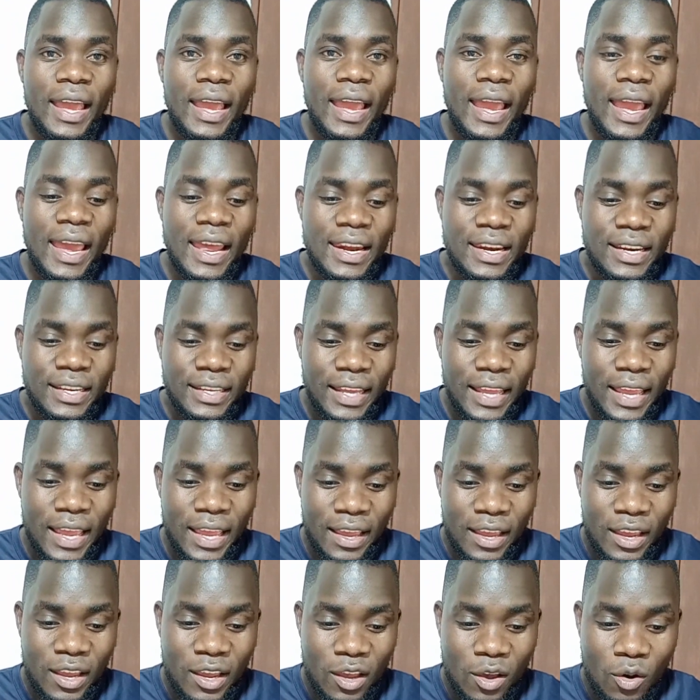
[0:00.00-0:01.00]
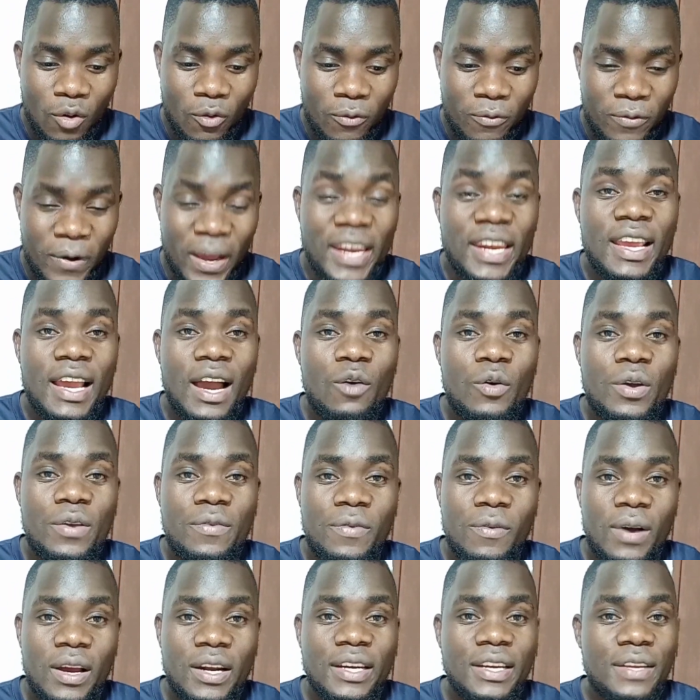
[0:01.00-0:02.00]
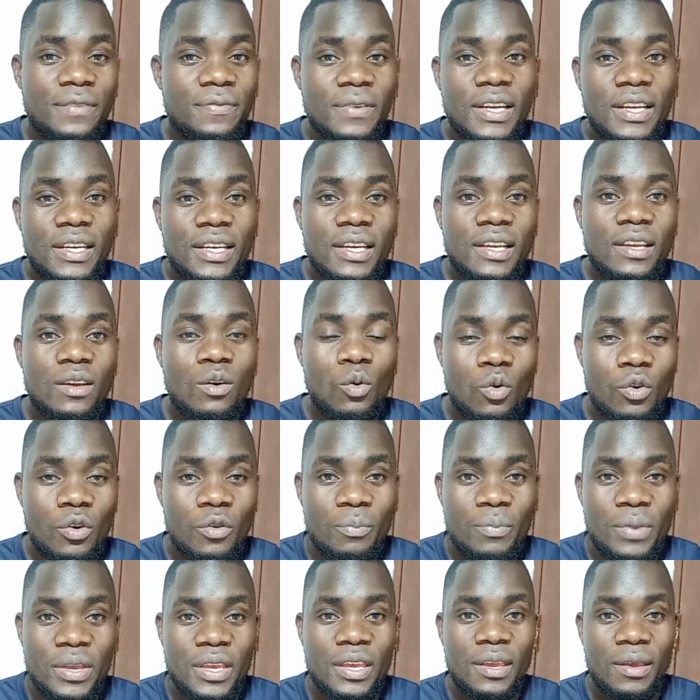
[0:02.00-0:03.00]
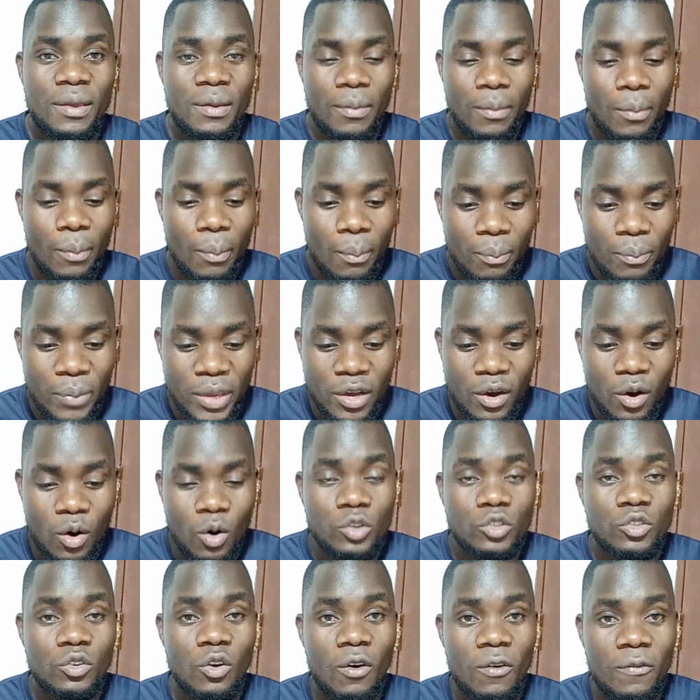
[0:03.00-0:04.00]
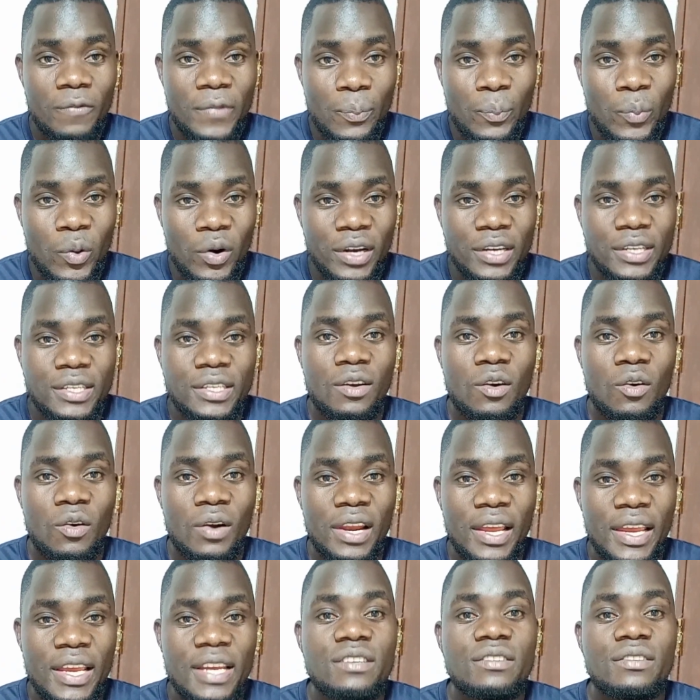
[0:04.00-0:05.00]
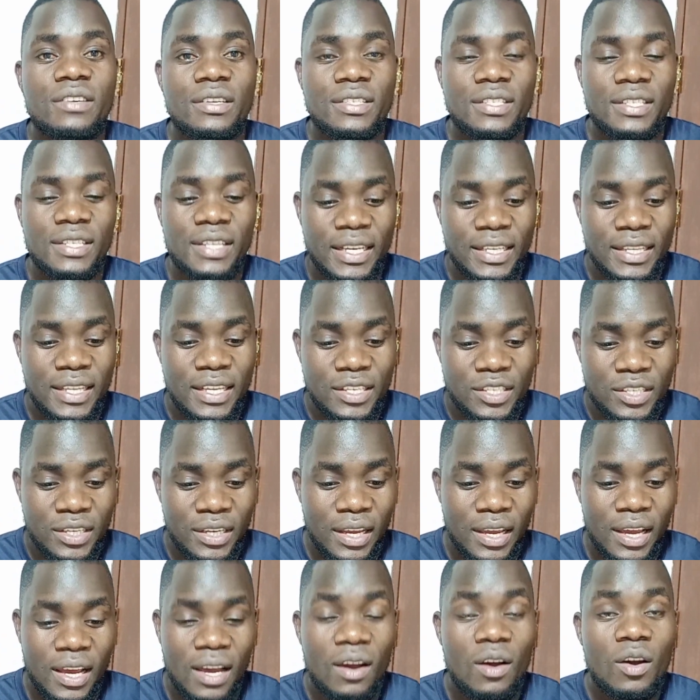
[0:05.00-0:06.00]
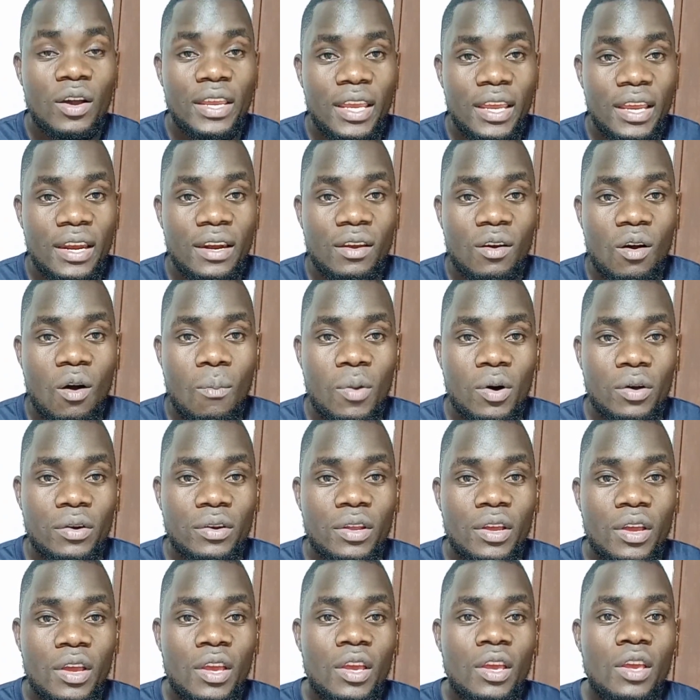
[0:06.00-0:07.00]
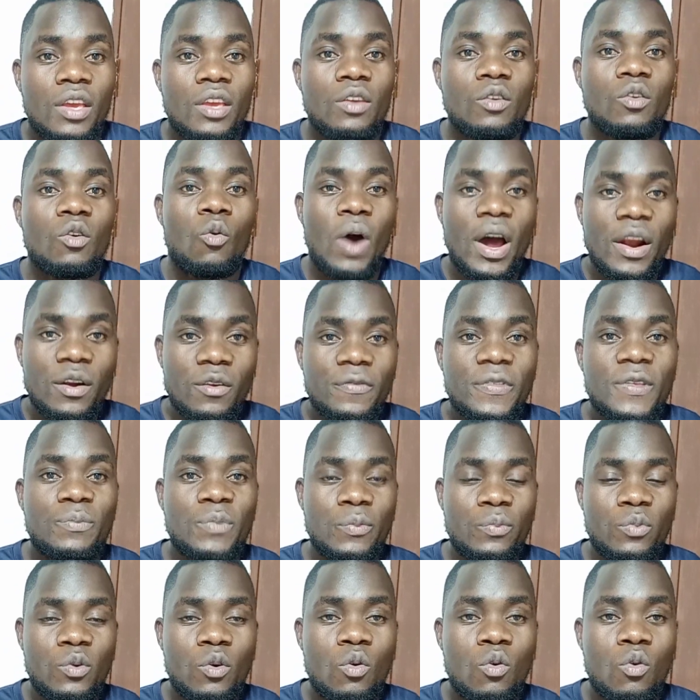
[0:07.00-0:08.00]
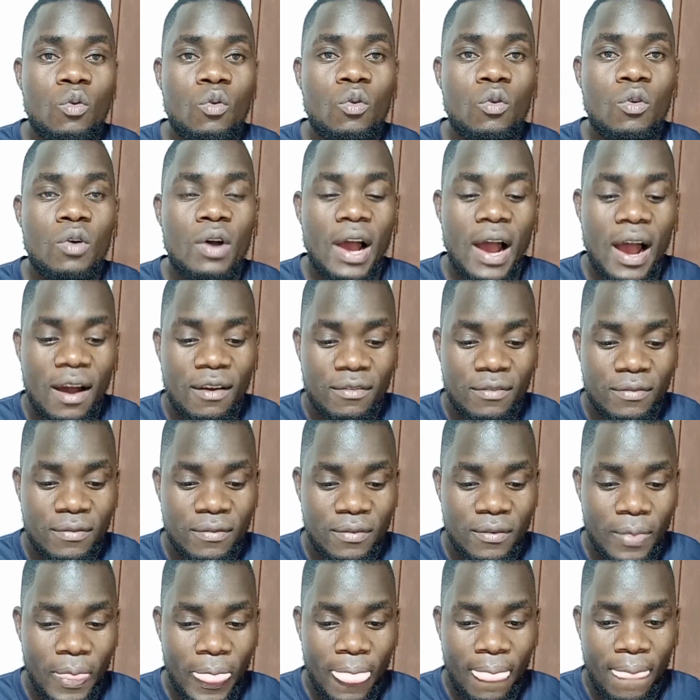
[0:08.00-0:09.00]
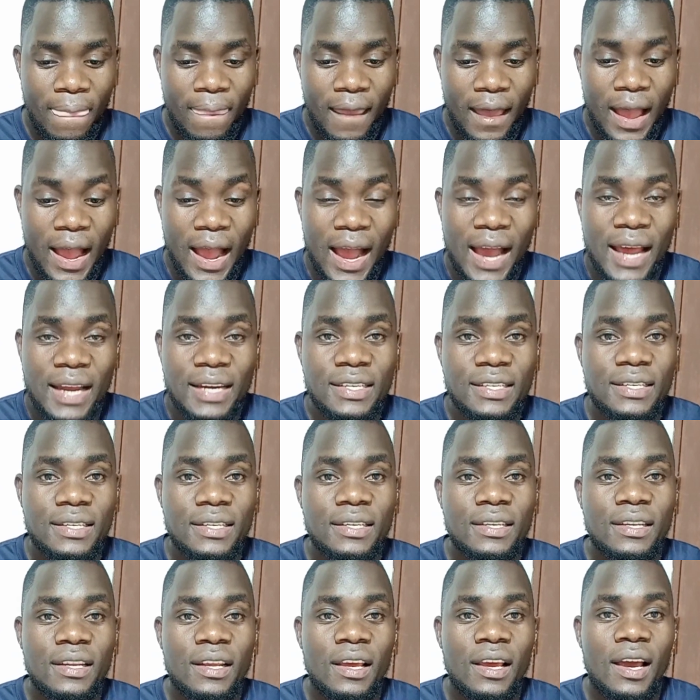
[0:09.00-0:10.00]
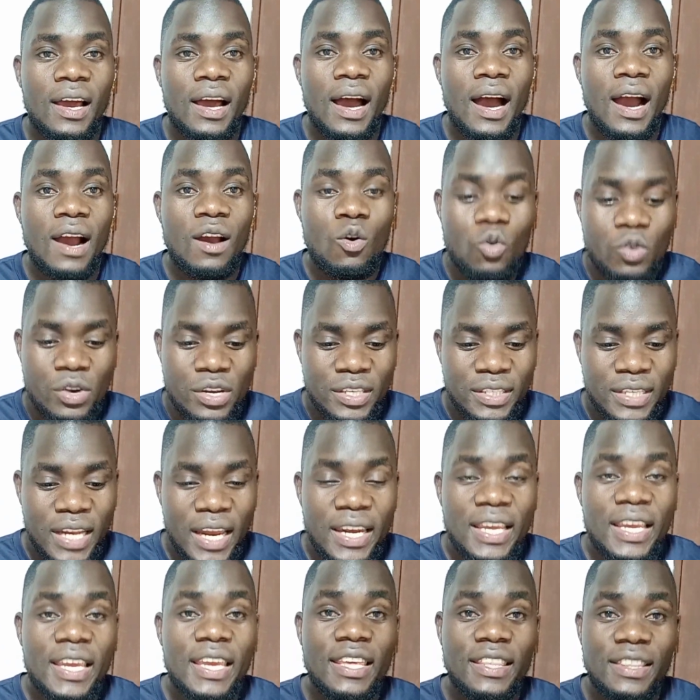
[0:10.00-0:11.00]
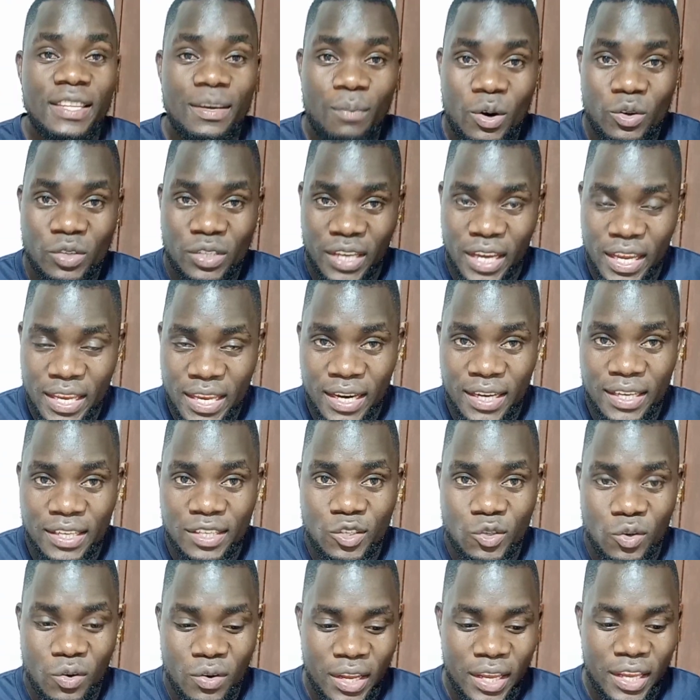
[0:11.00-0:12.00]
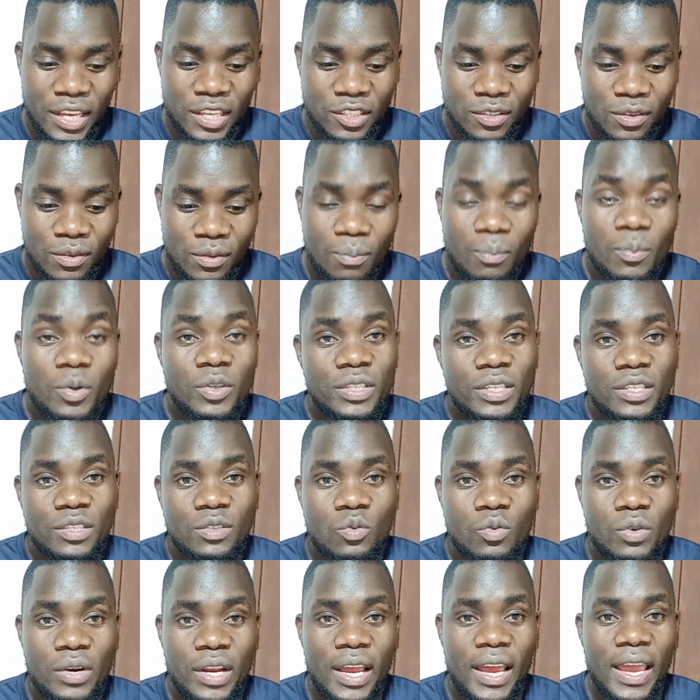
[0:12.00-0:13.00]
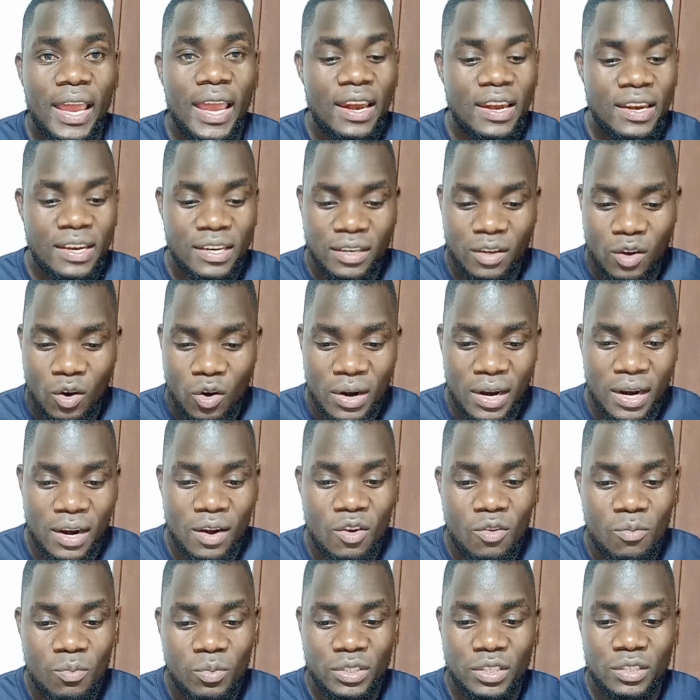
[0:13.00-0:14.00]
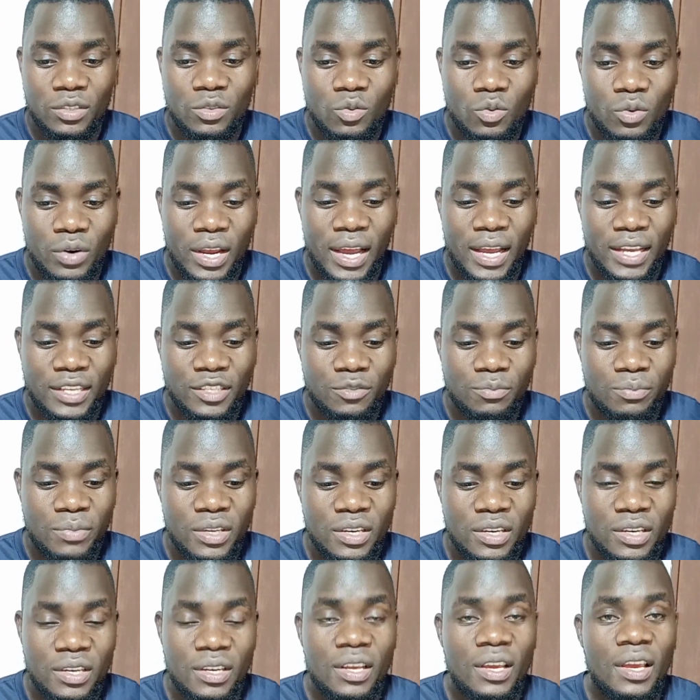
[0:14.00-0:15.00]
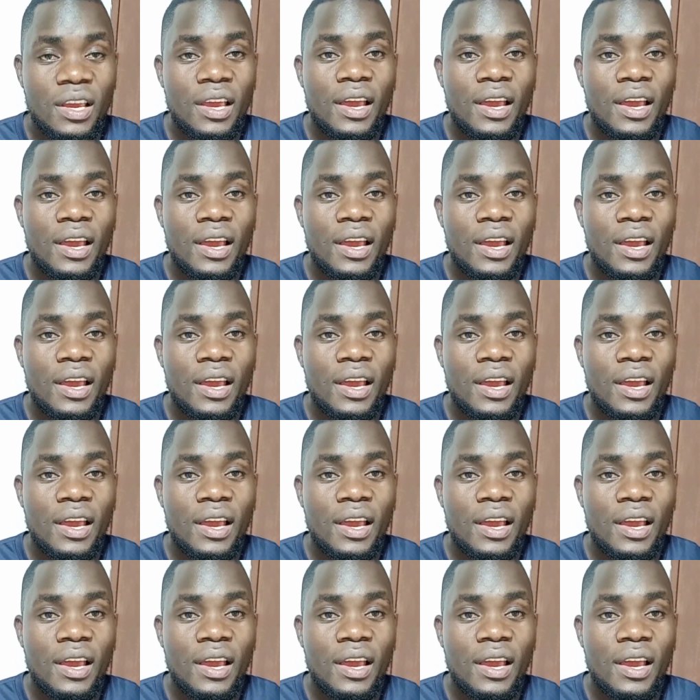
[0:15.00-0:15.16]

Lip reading: And finding a way forward definitely will be because of the political interest that they share in common. You know, one of the people who have had a good standing in the Mount Kenya region is Moses Kuria, and all along Moses Kuria has been